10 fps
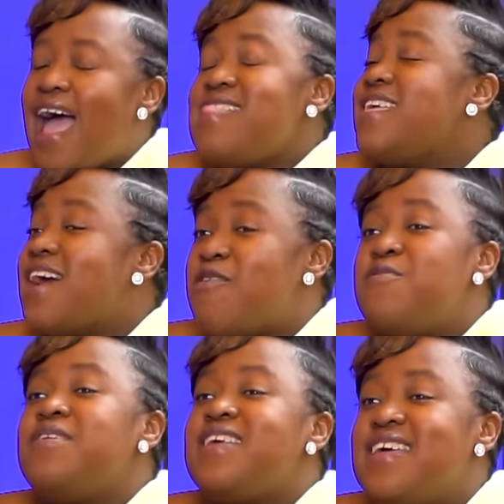I think I
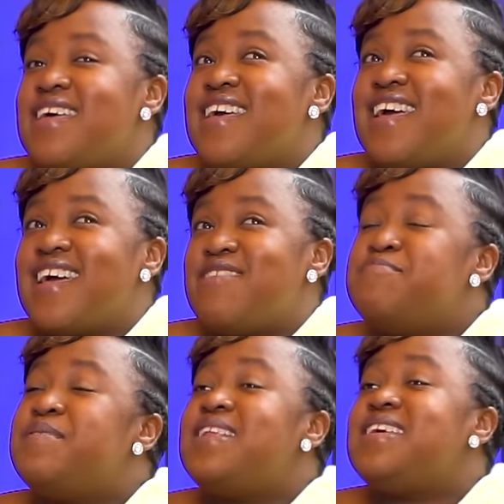only
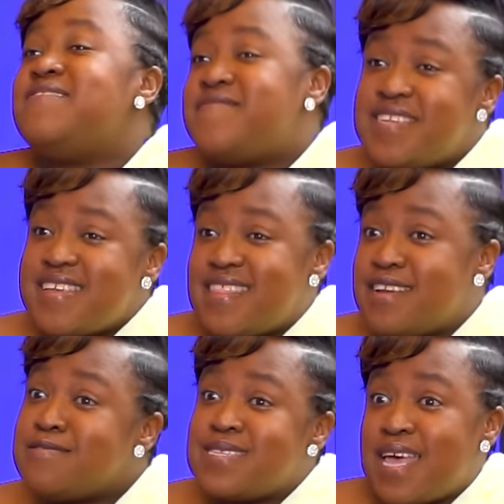believed
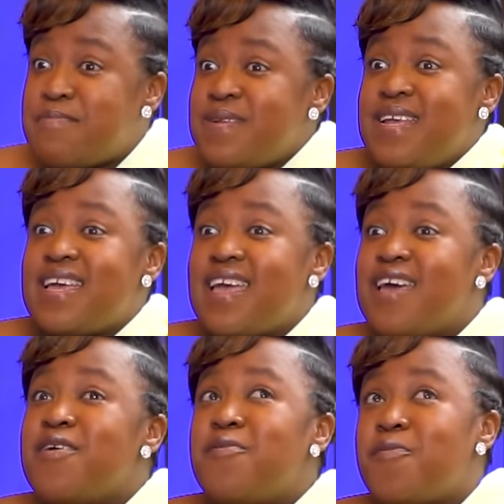that it was happening
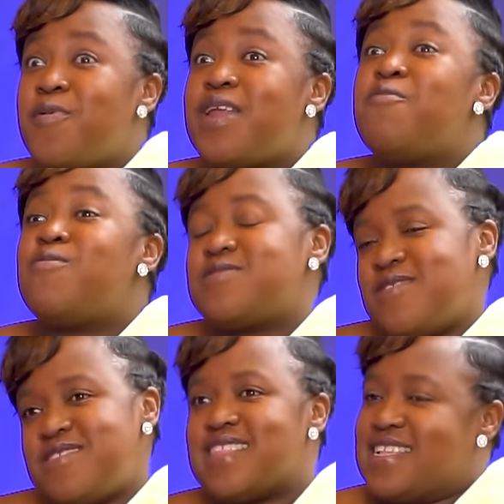when I walked
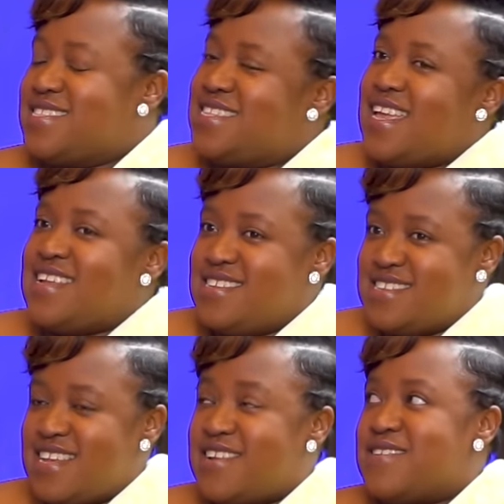onto that
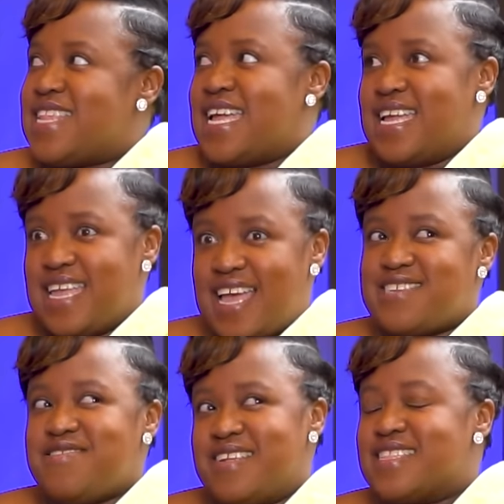stage and I was like,
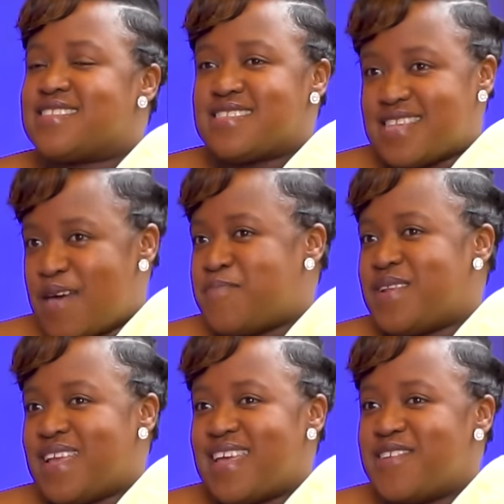actually, this is
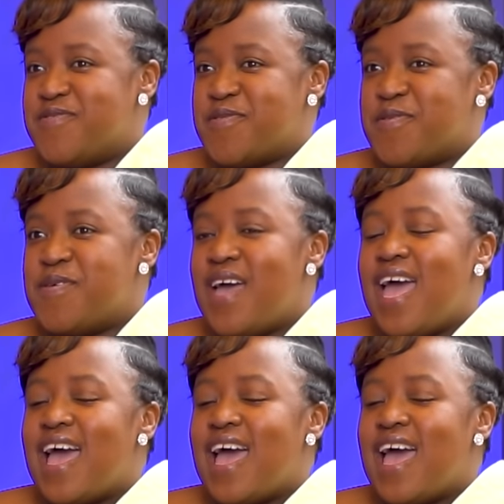happening, you know.